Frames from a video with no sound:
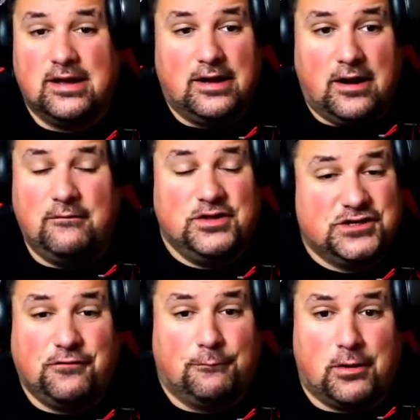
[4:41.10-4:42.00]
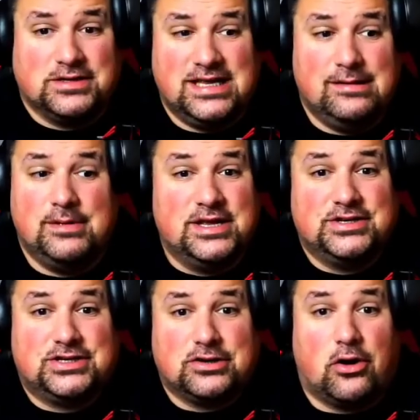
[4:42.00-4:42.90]
of this football team
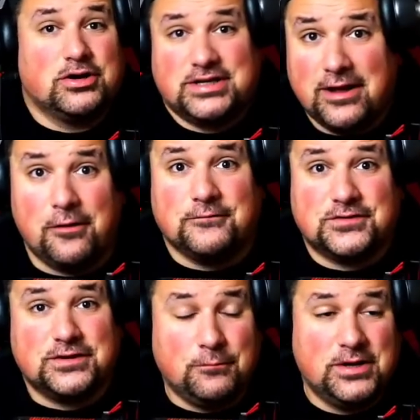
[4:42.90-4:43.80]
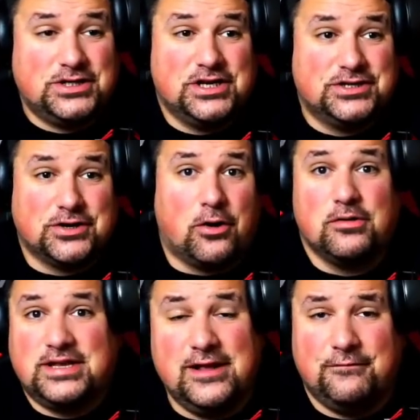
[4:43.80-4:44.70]
is ourselves, which is our
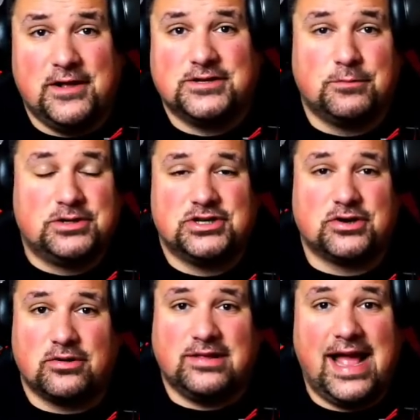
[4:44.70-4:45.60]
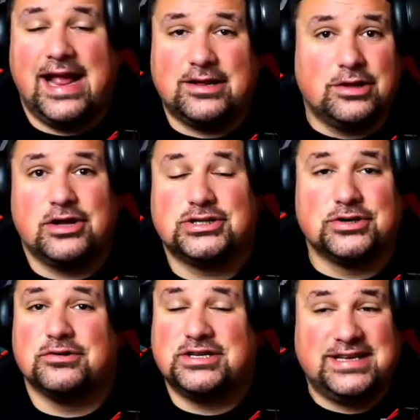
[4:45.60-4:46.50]
defense, which is our
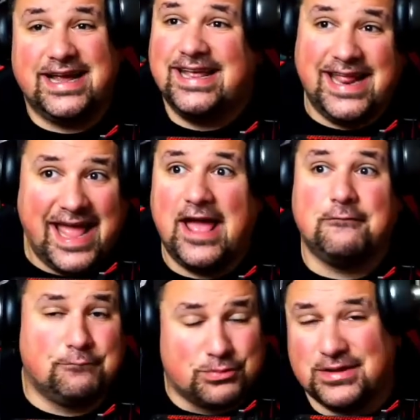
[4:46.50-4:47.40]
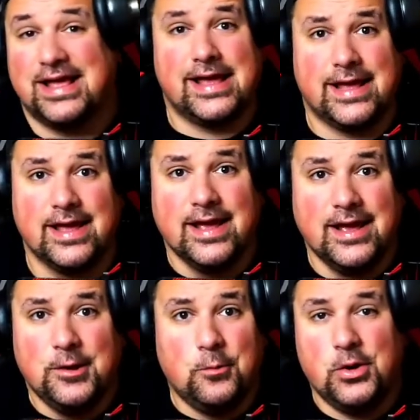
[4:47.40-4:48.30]
lackluster second half play,
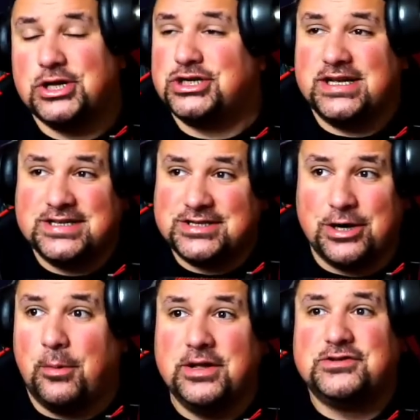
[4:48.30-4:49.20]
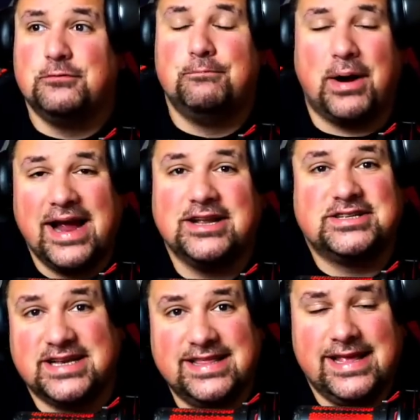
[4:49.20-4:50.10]
which is going to bite
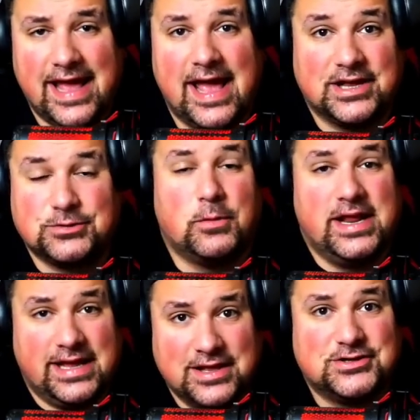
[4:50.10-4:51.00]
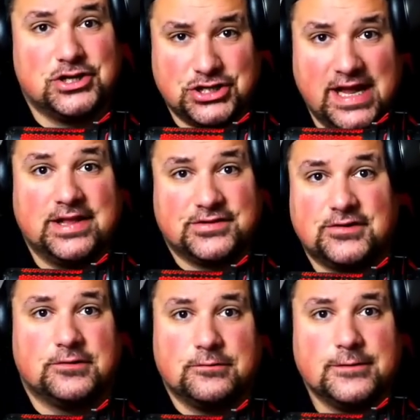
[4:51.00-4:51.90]
us in the ass when it gets the chance to.